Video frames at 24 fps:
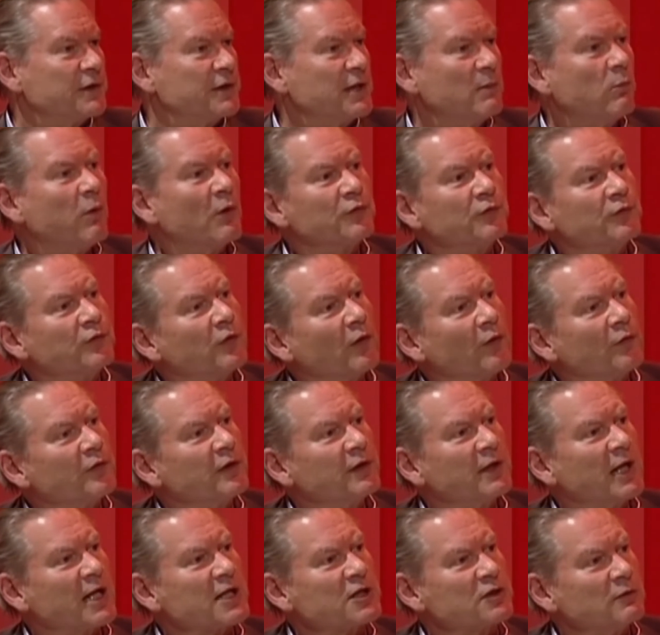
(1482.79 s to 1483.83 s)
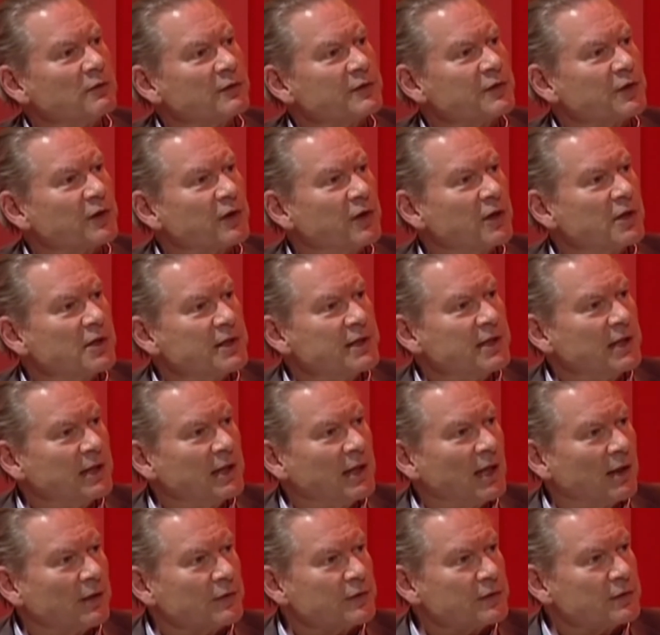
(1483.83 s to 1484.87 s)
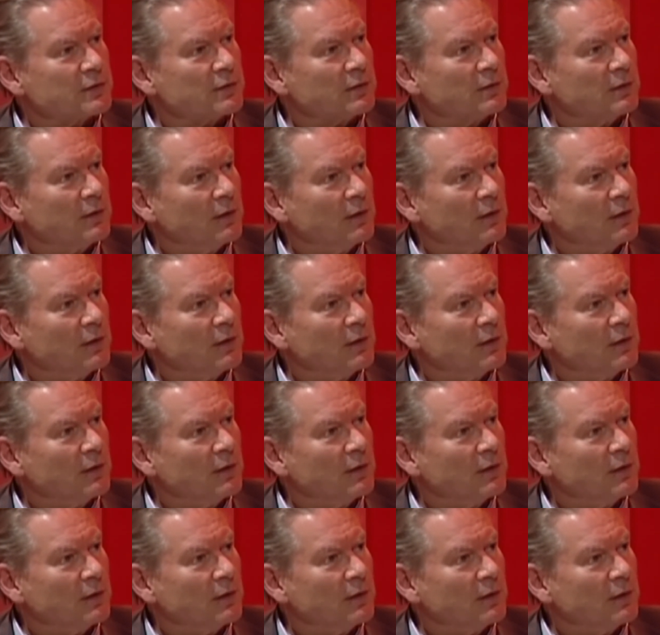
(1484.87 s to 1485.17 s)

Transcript: that he wasn't on the National Security Council.